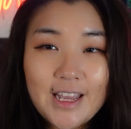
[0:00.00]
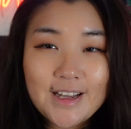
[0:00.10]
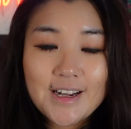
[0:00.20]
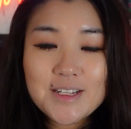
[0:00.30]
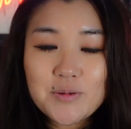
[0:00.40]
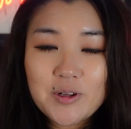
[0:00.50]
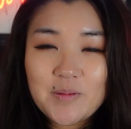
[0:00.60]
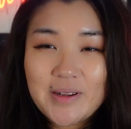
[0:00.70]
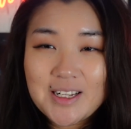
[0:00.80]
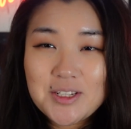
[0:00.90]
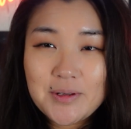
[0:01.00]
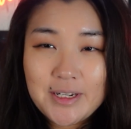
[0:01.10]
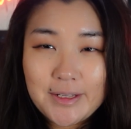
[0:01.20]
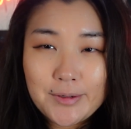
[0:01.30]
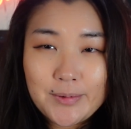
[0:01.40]
guys, welcome back to
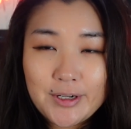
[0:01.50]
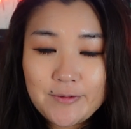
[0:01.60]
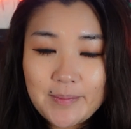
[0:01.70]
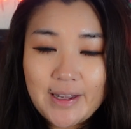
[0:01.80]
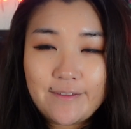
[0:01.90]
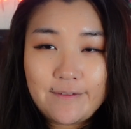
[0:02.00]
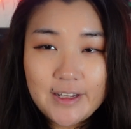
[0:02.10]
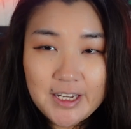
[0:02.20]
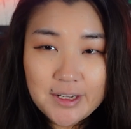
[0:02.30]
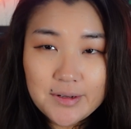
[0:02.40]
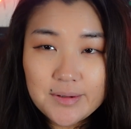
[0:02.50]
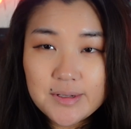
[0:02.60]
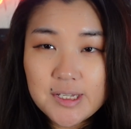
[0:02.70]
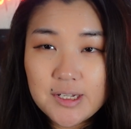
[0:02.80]
another one of my videos.